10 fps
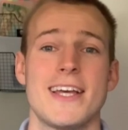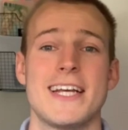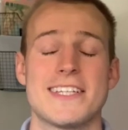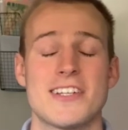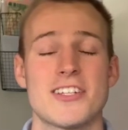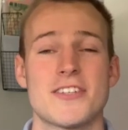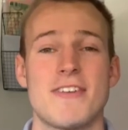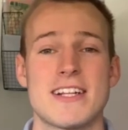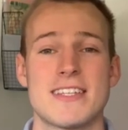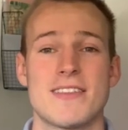It starts
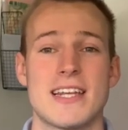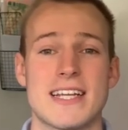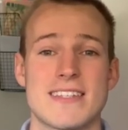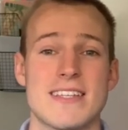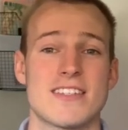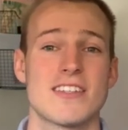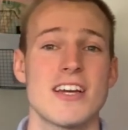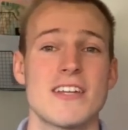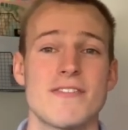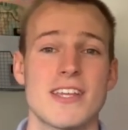affecting the links either
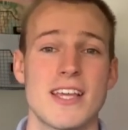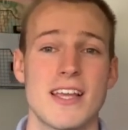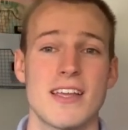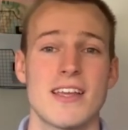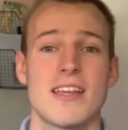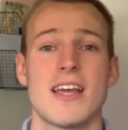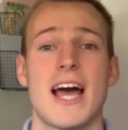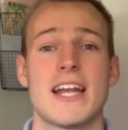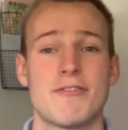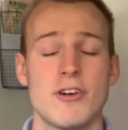side of the kink,
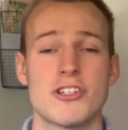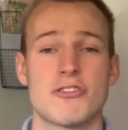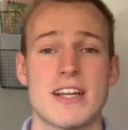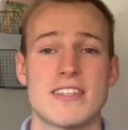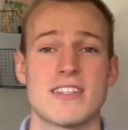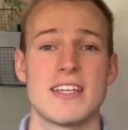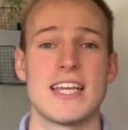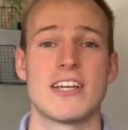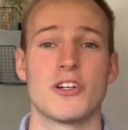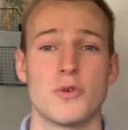and if not addressed,
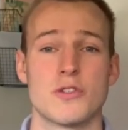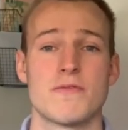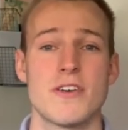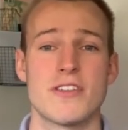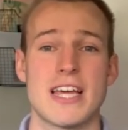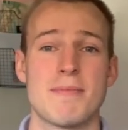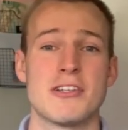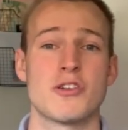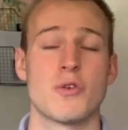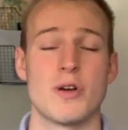it could cause further
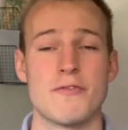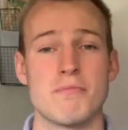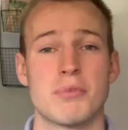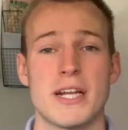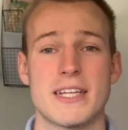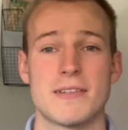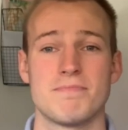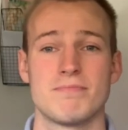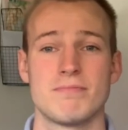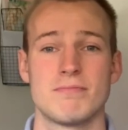damage or even break.
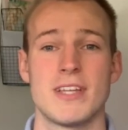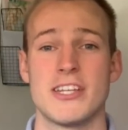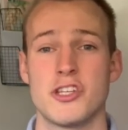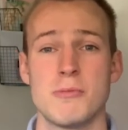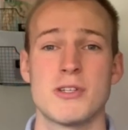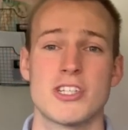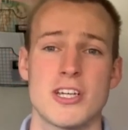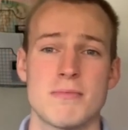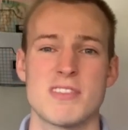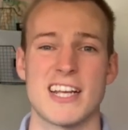In human
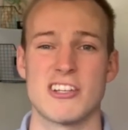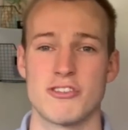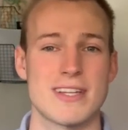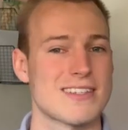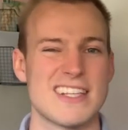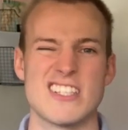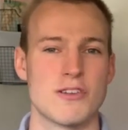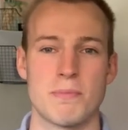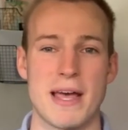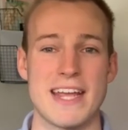terms, that could translate to
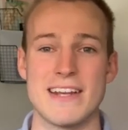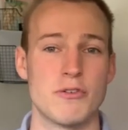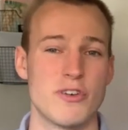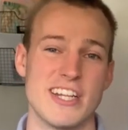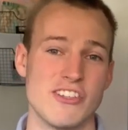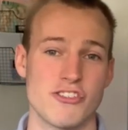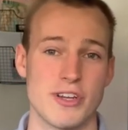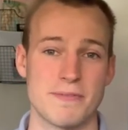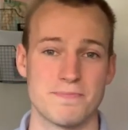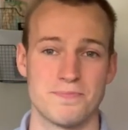pain or an injury.